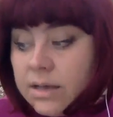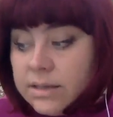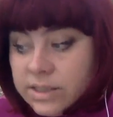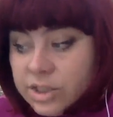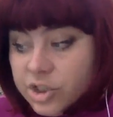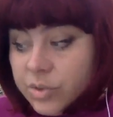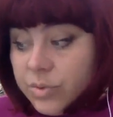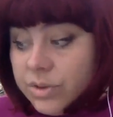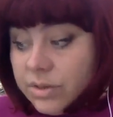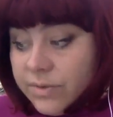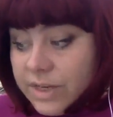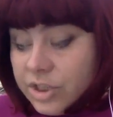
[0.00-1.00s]
Surgical
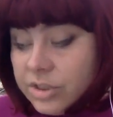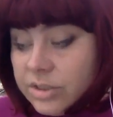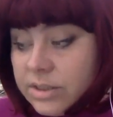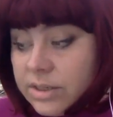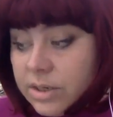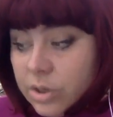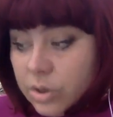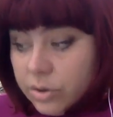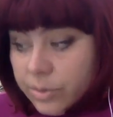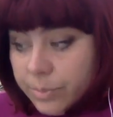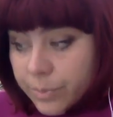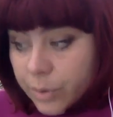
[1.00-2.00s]
interventions are
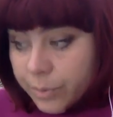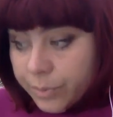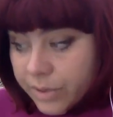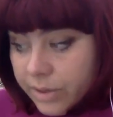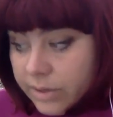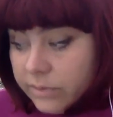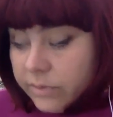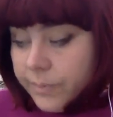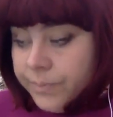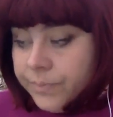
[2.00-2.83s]
not appropriate.